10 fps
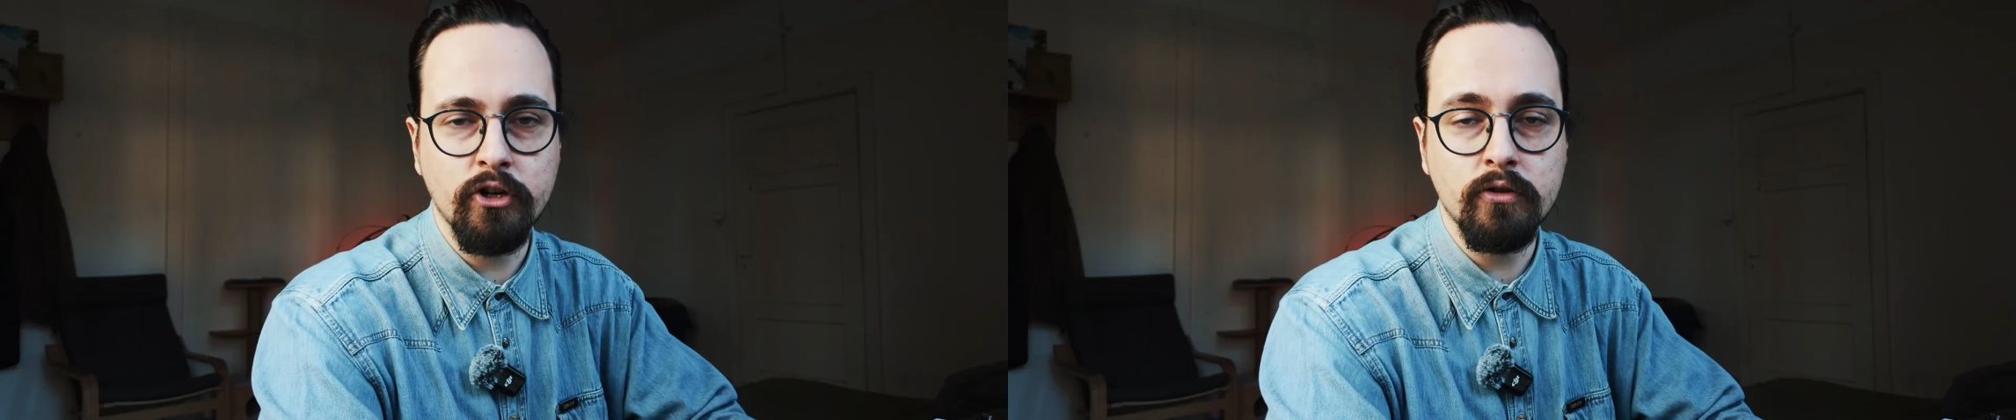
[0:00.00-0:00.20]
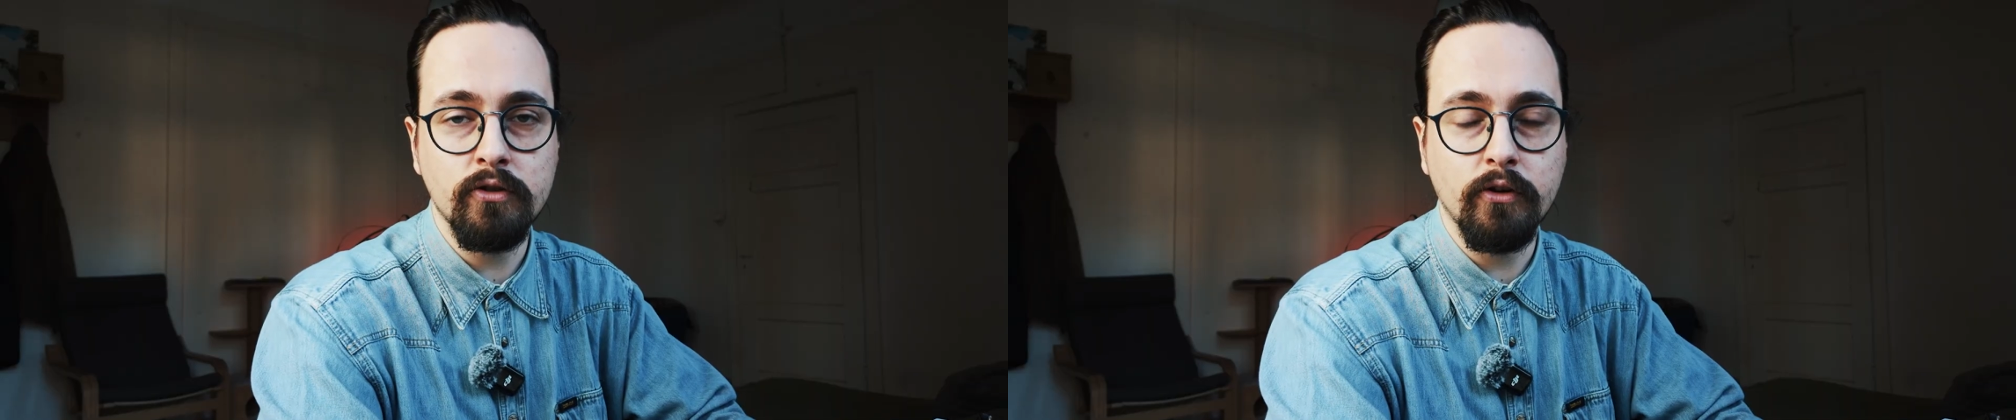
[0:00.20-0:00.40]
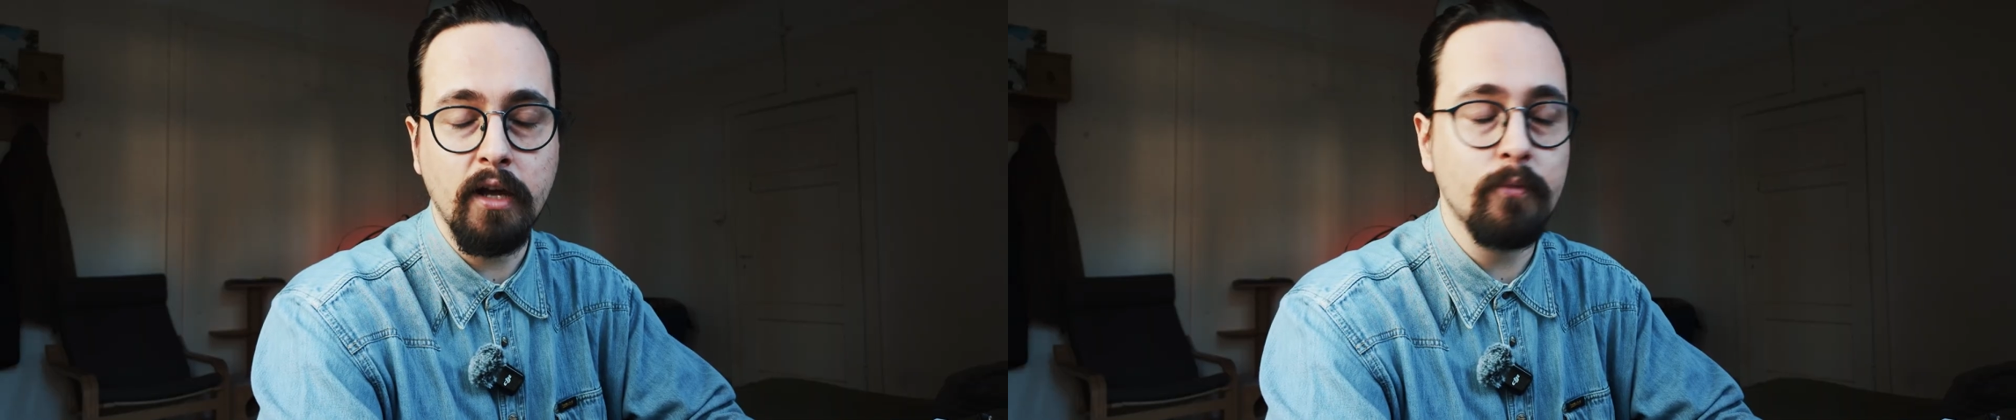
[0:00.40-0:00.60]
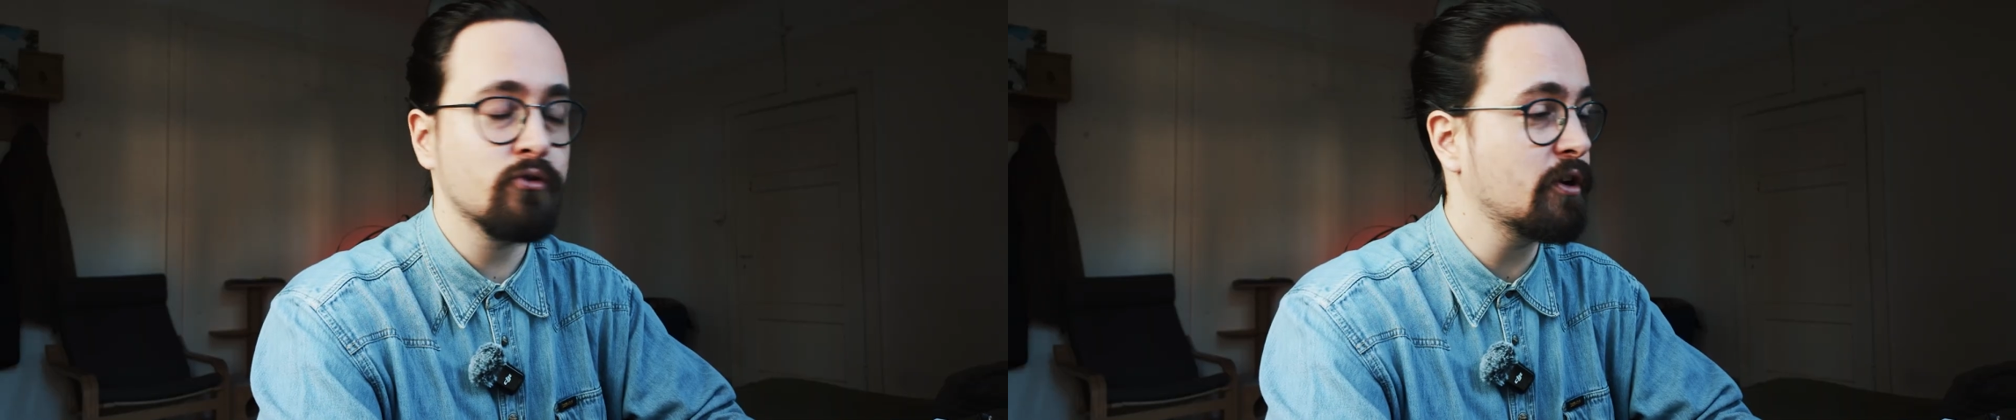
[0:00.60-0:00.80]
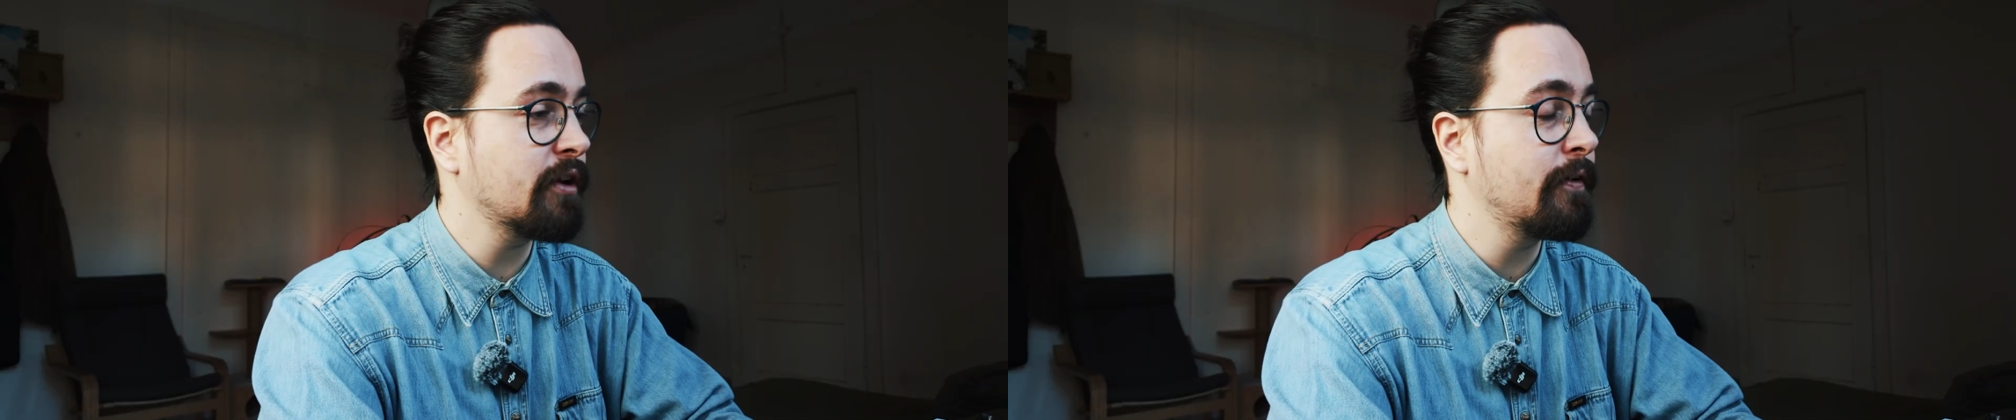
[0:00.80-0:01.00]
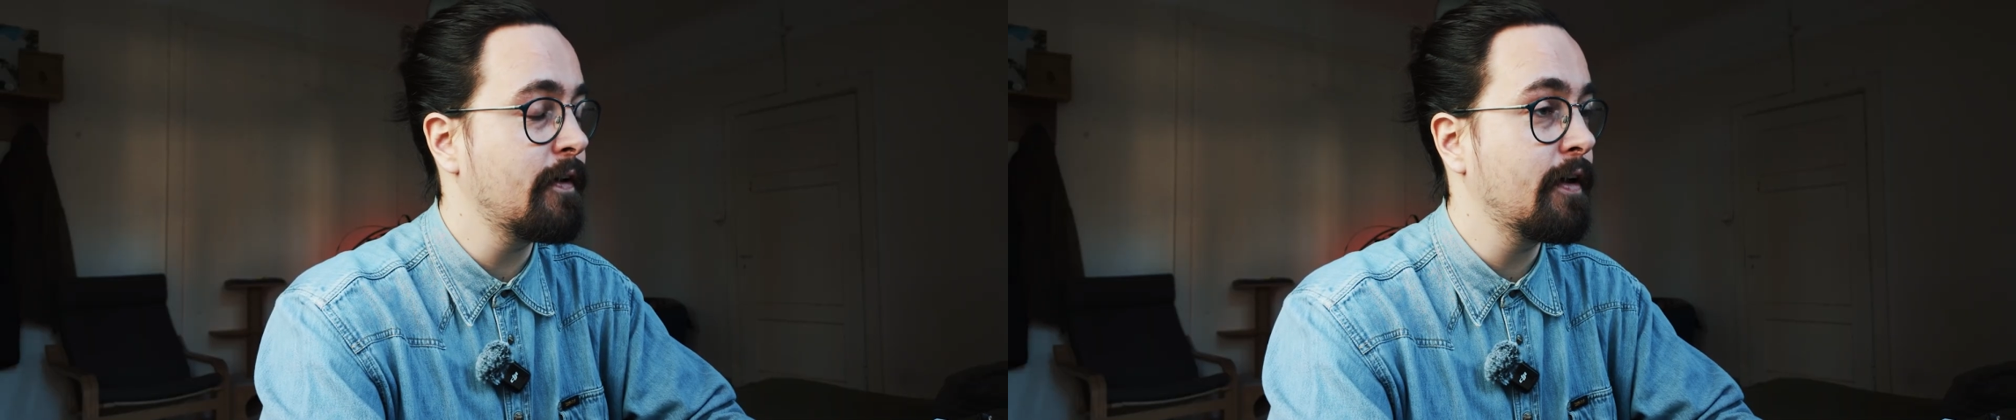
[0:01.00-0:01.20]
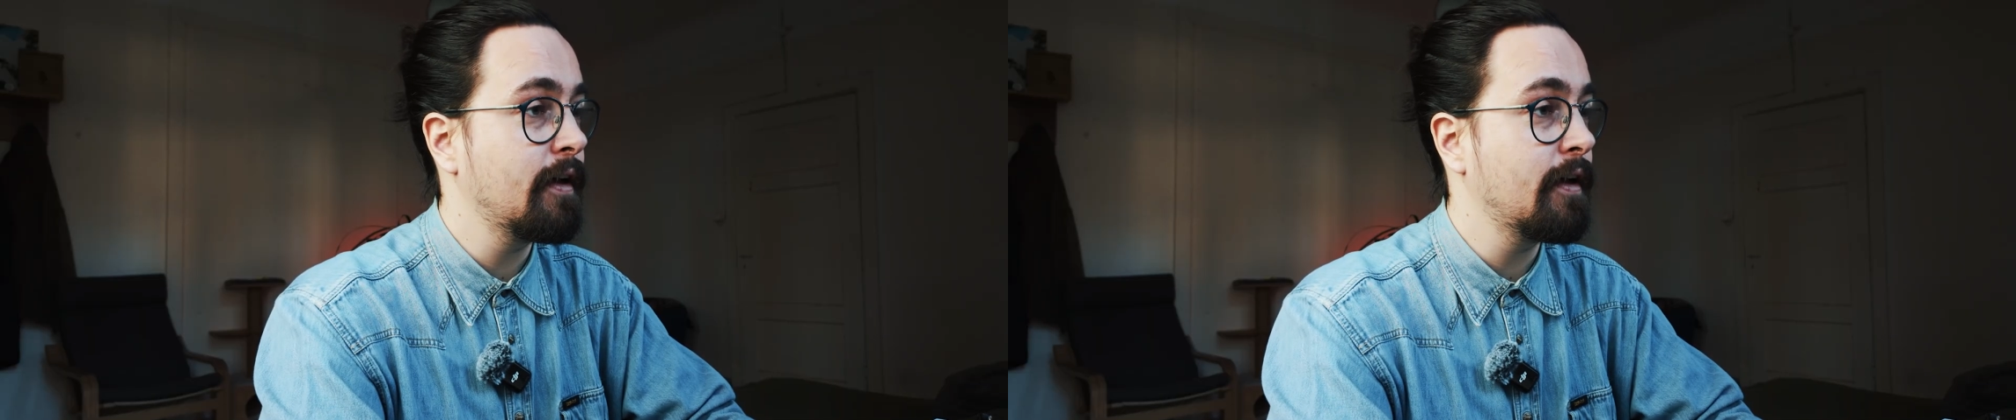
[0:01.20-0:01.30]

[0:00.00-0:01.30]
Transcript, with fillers: shots you're capturing.